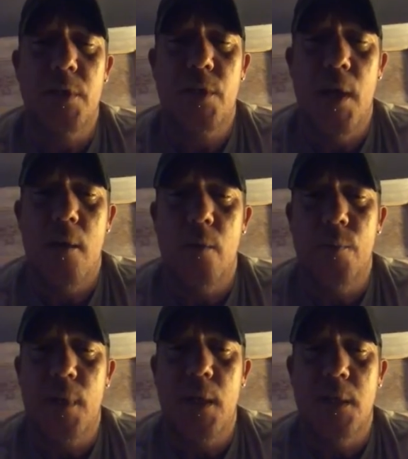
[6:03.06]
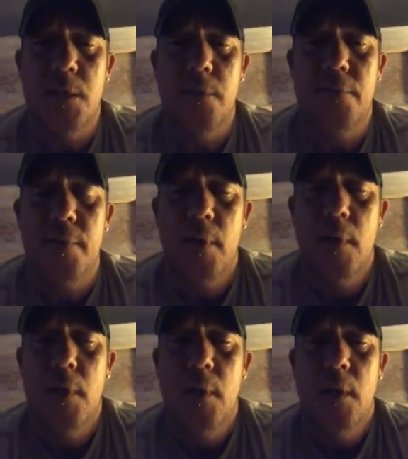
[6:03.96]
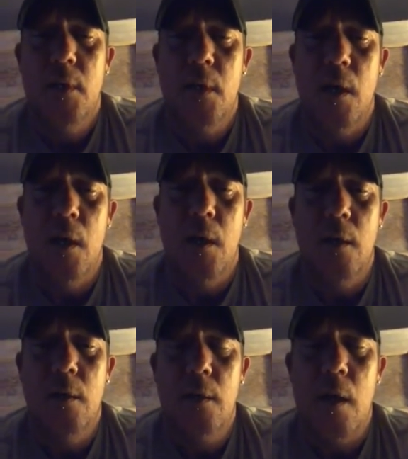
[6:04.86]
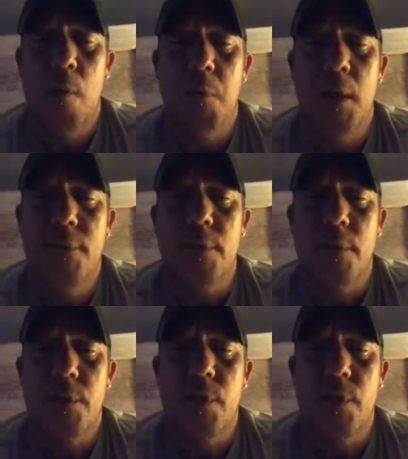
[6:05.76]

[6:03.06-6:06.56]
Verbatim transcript: this channel because of uh, our beliefs on this